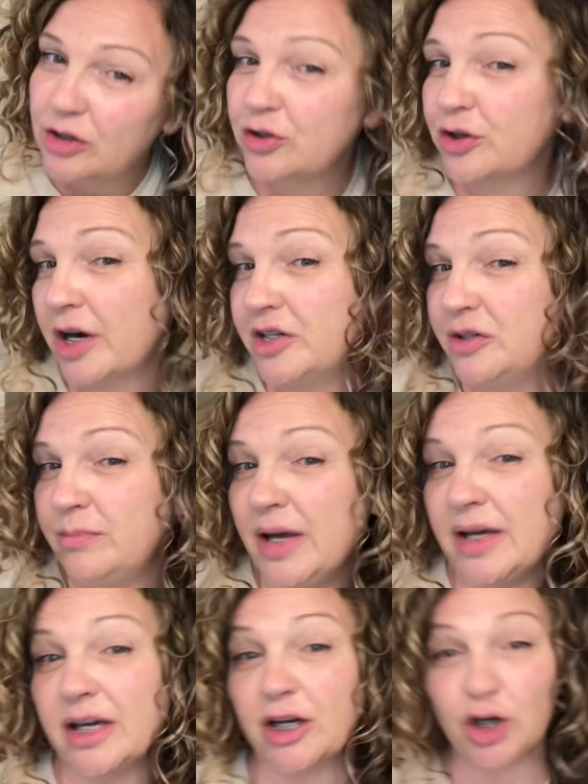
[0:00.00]
try to
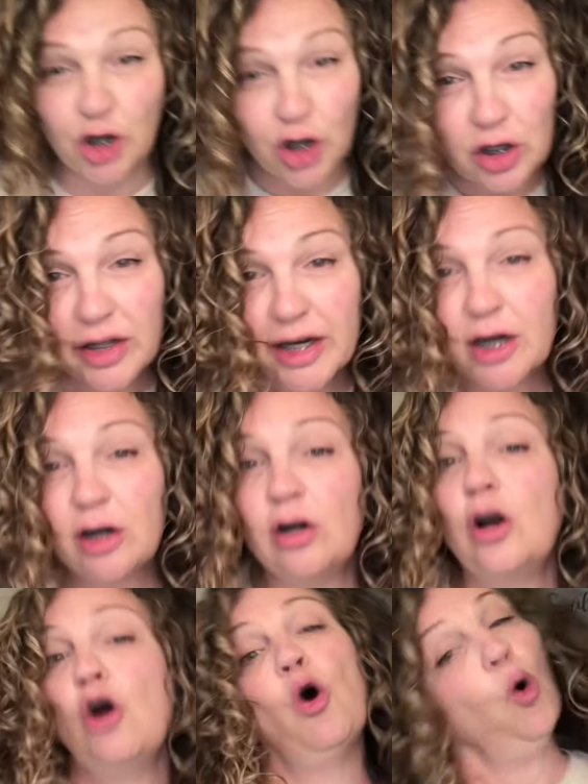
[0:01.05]
make it curlier
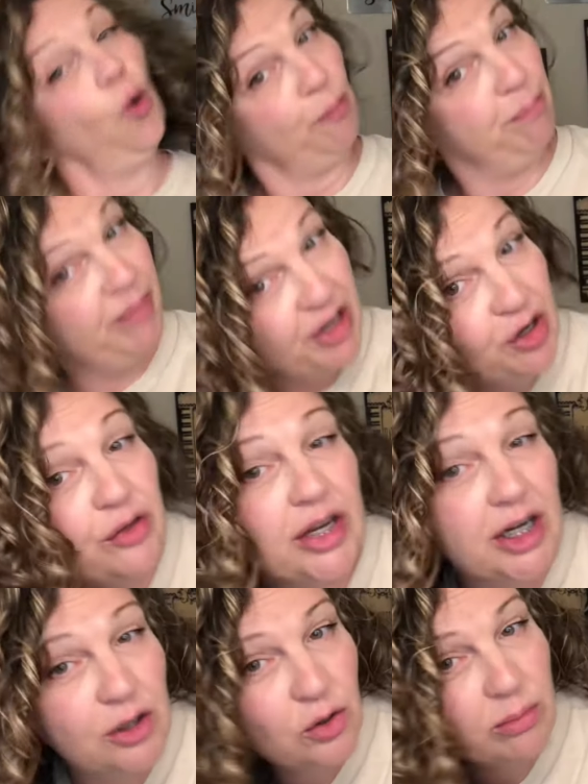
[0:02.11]
or bigger than
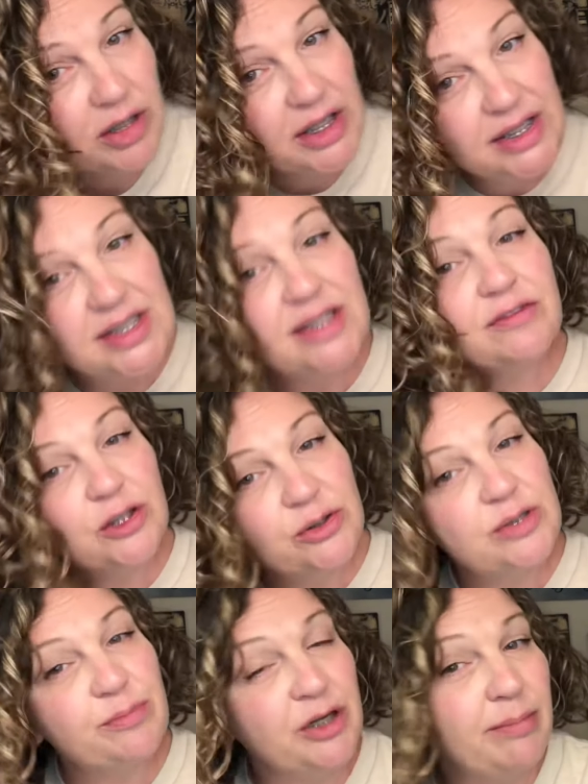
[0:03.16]
it normally is, even though
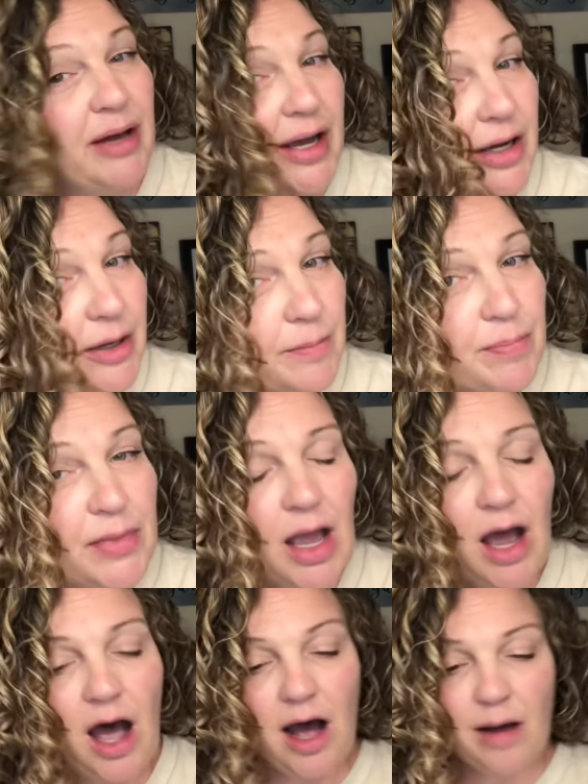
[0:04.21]
it's pretty big,
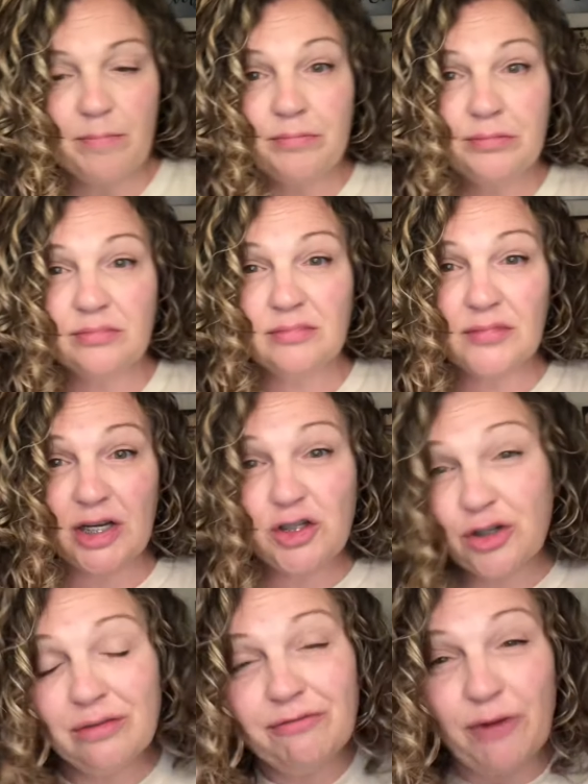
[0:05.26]
it
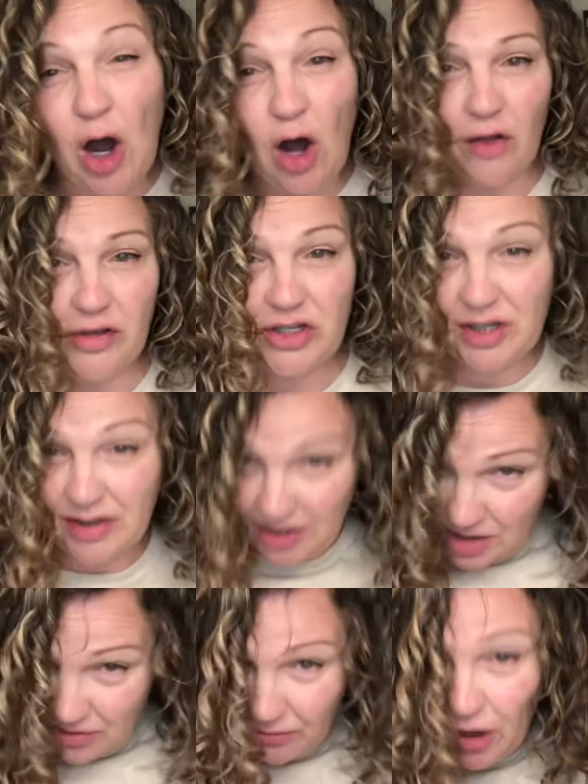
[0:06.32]
shouldn't fall. There's nothing
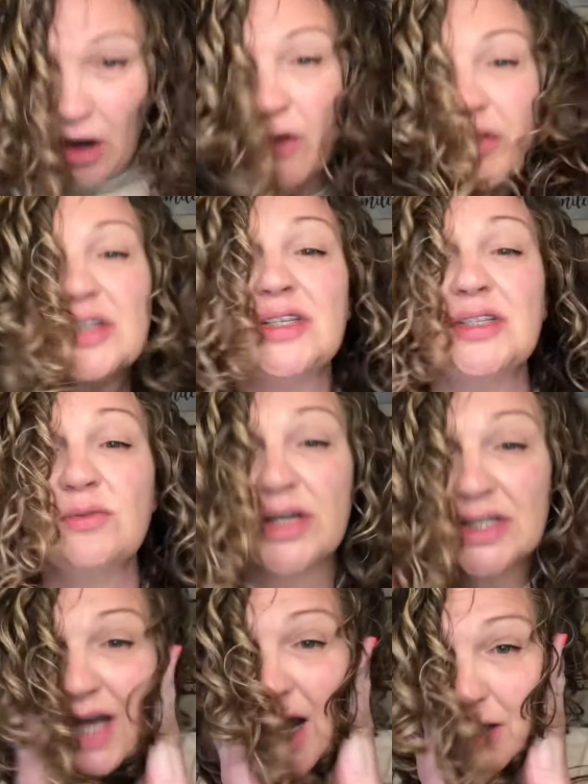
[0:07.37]
to fall. This is
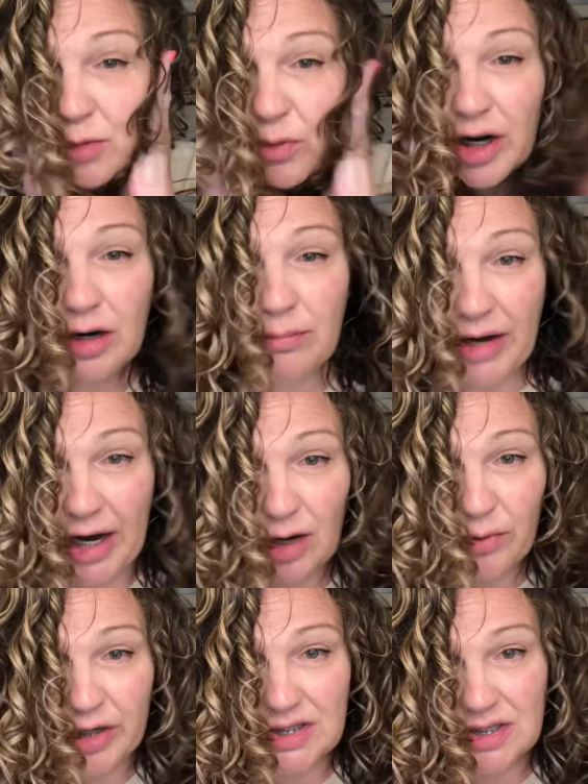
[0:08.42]
exactly where my hair
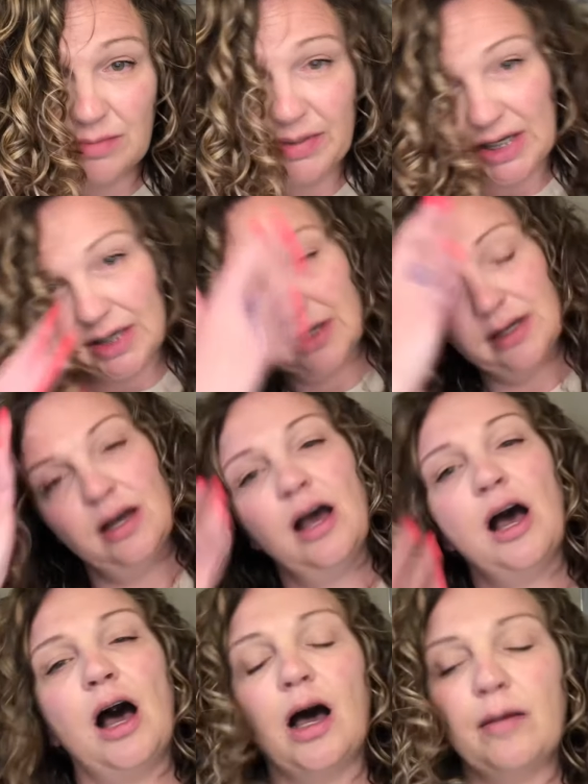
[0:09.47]
wants to be.
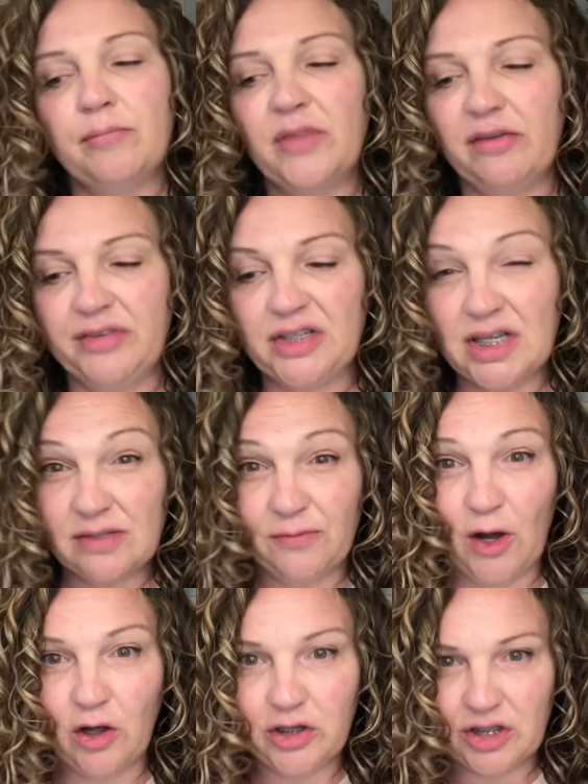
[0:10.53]
If it does
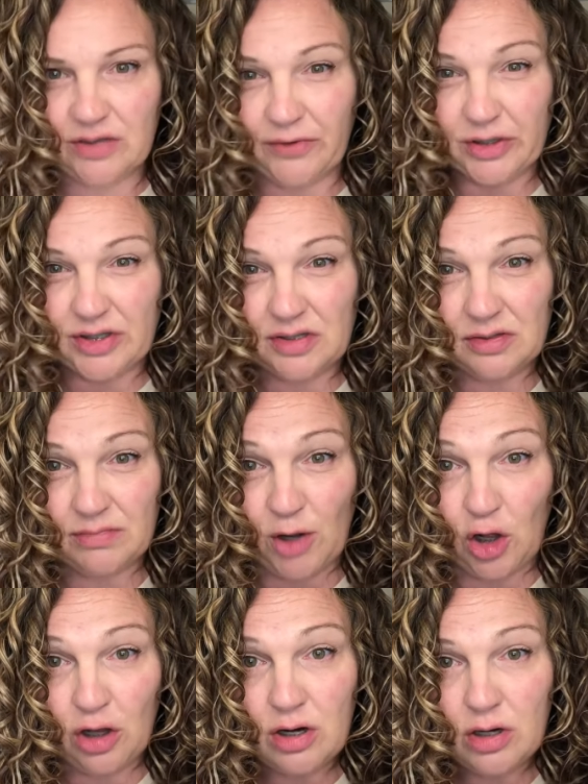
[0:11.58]
fall, it just falls
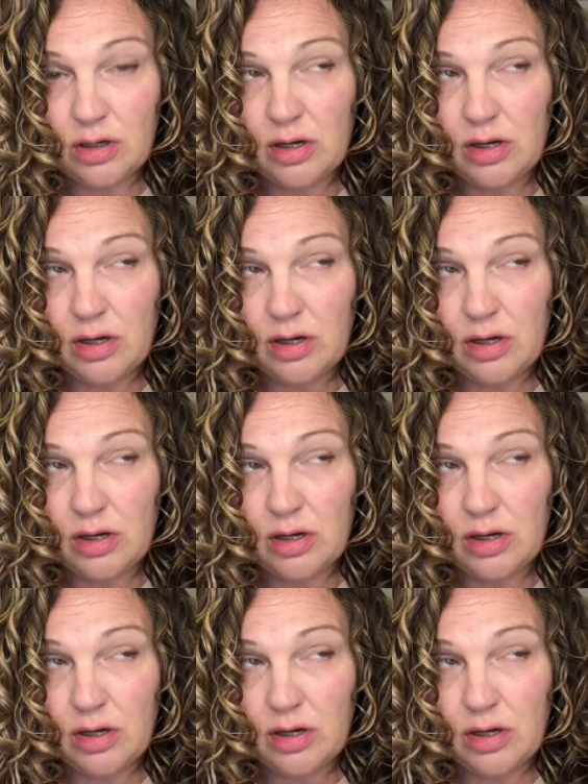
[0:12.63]
smaller.